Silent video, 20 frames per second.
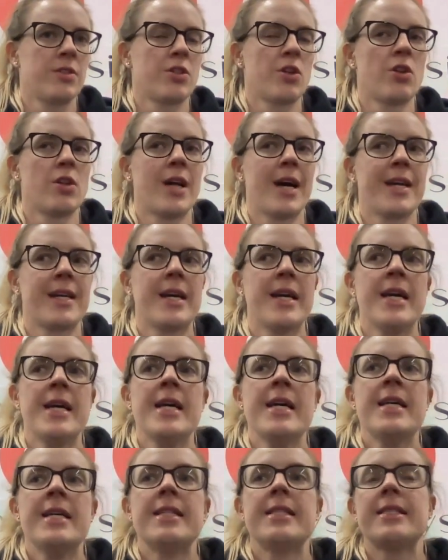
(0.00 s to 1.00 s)
So like
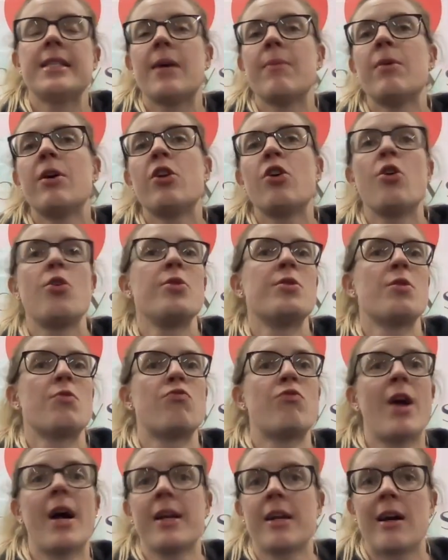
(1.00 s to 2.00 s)
someone who's a
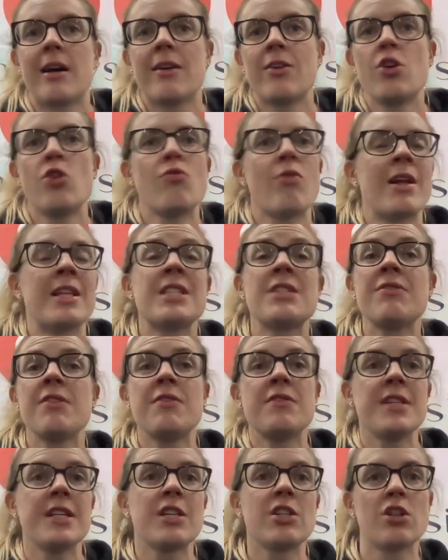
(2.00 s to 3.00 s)
runner who runs
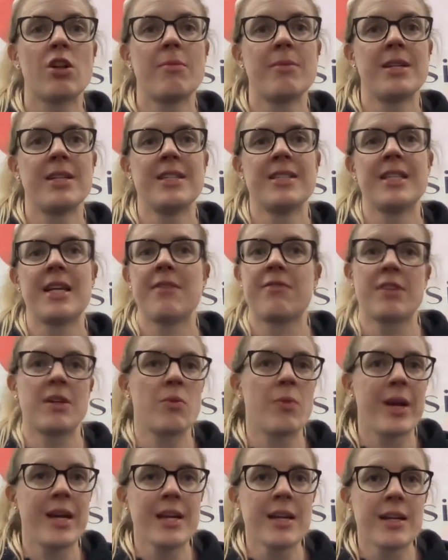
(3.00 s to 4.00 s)
50 kilometers every
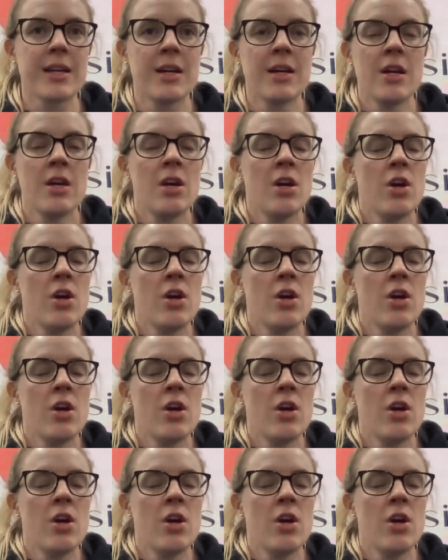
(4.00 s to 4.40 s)
week,